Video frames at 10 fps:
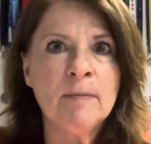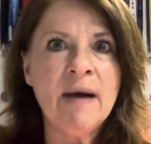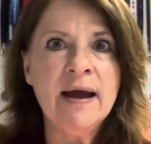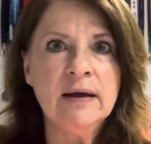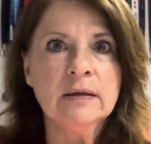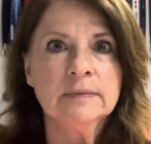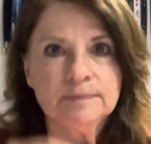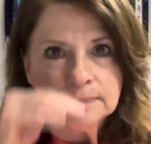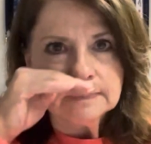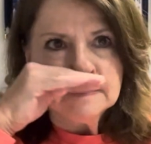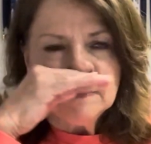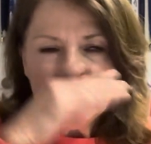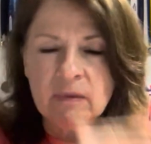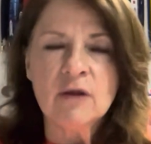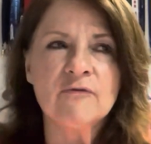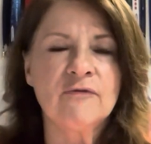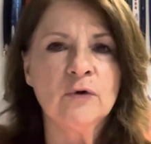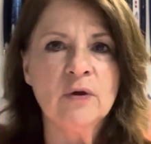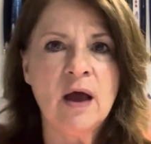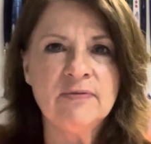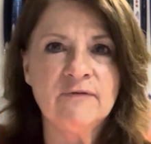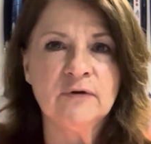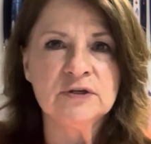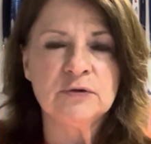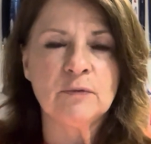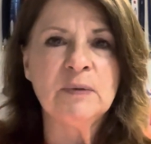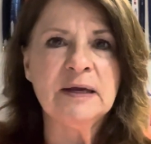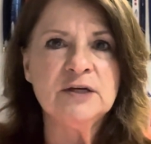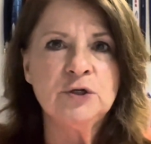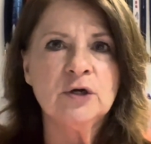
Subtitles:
mile for the first, because